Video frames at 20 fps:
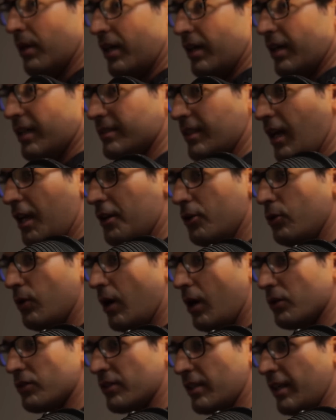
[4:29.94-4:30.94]
because I knew
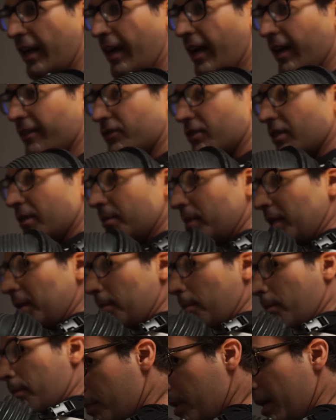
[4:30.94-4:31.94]
I was gonna have to
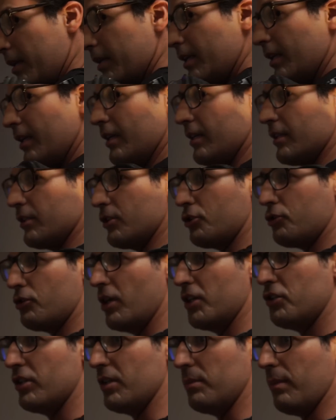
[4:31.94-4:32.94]
be bending and
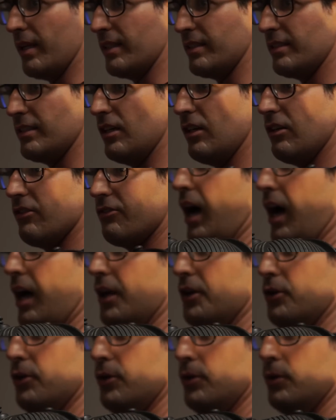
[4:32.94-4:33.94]
stretching myself, I
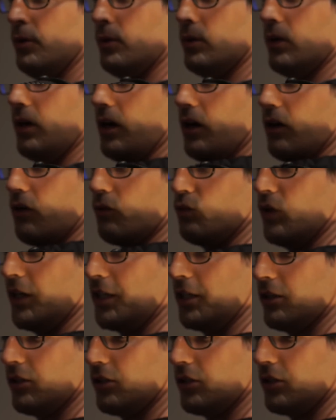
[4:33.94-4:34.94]
knew a
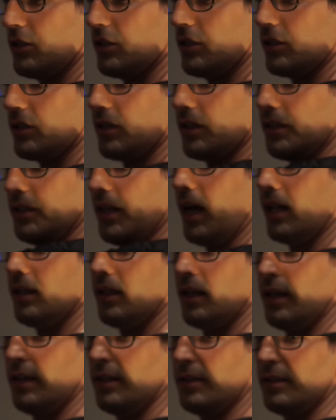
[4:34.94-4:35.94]
regular
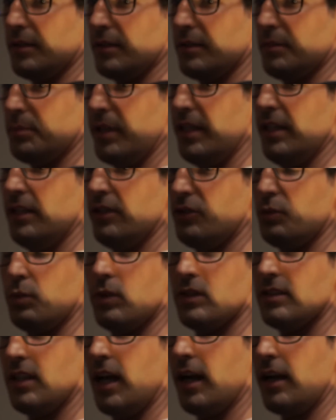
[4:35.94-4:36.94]
nylon piece
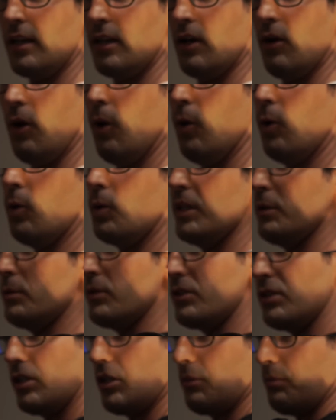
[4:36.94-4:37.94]
was not gonna hold. It
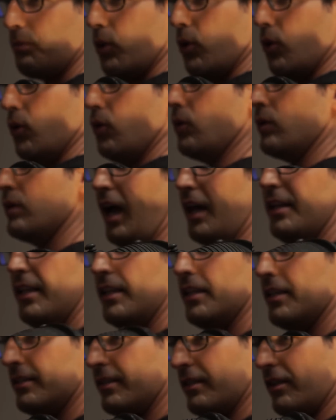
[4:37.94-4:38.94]
was gonna pull. I
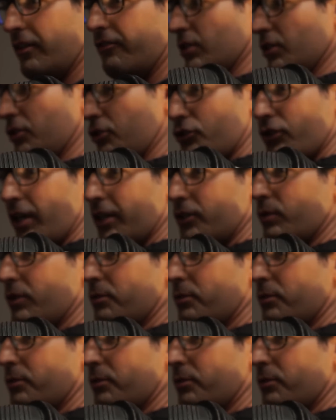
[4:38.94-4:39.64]
needed it to stretch